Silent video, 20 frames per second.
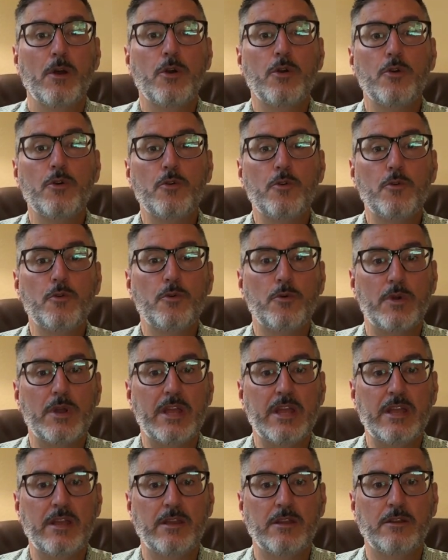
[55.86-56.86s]
who
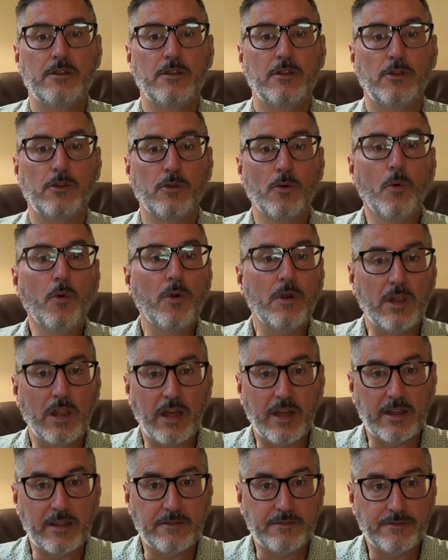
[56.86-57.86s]
in your
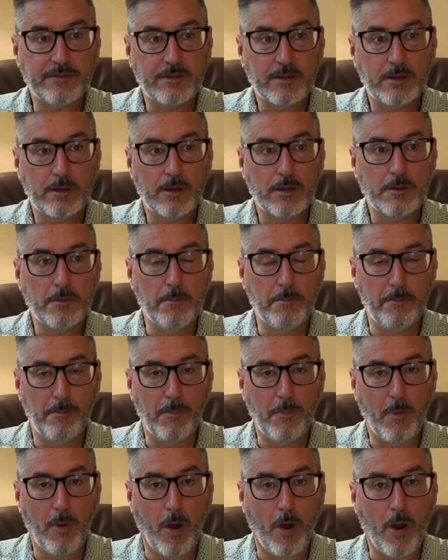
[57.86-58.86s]
life
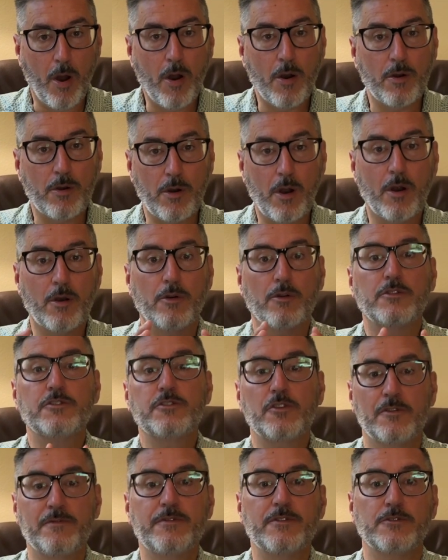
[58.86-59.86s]
are
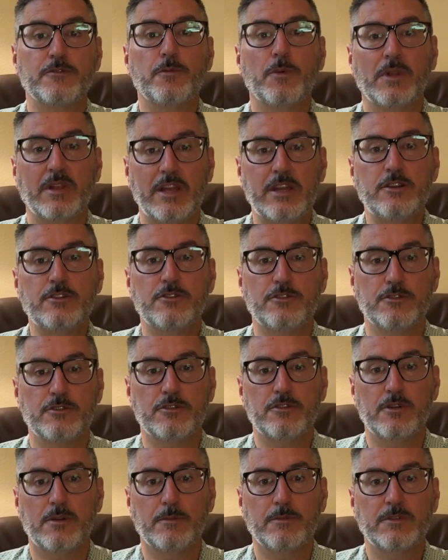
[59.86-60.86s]
surface
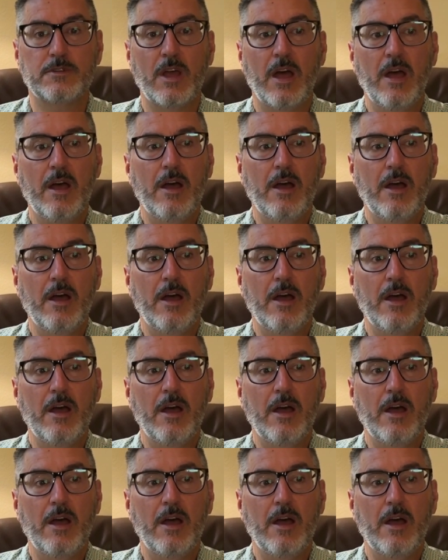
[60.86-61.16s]
relationships.